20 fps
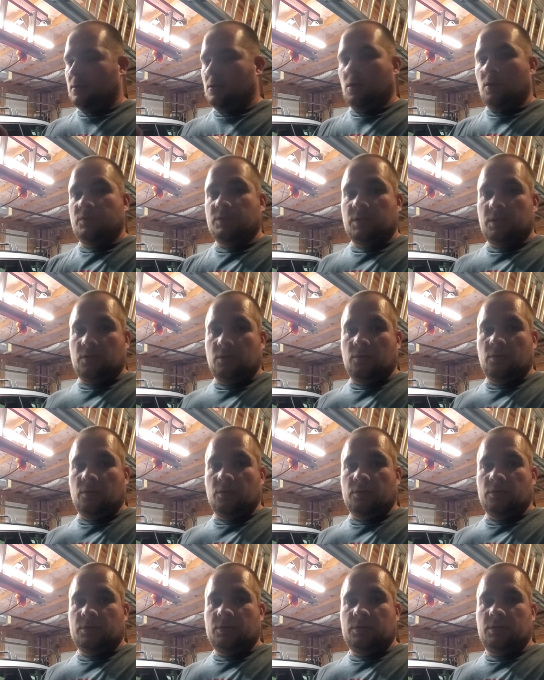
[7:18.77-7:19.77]
close the
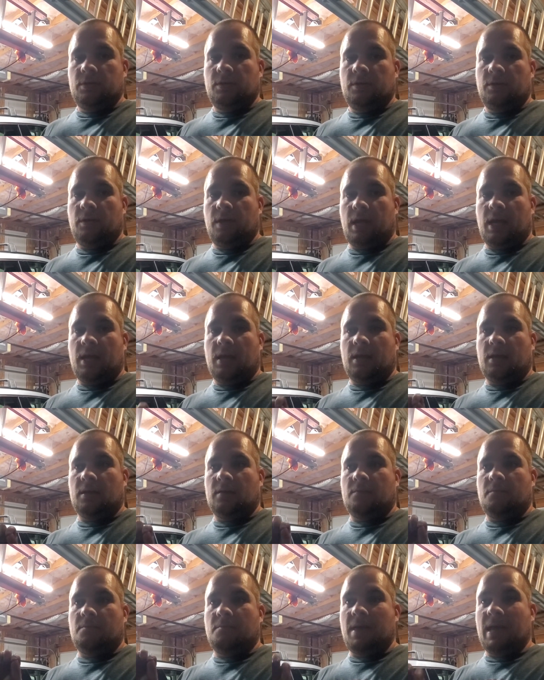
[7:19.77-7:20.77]
doors
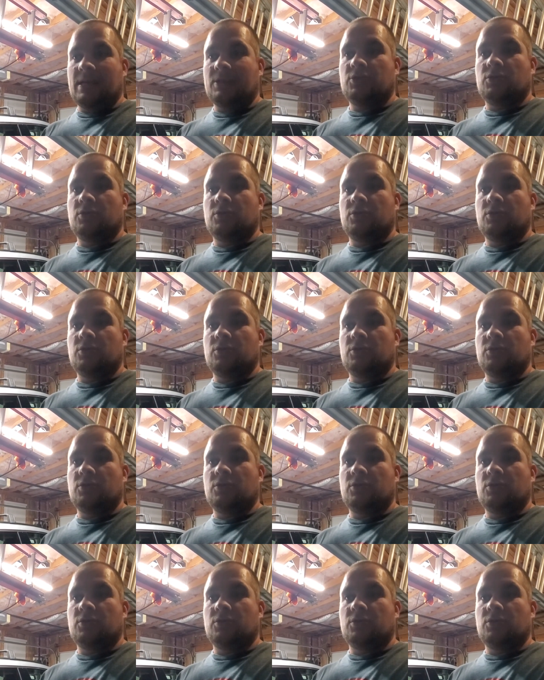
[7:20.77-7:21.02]
and make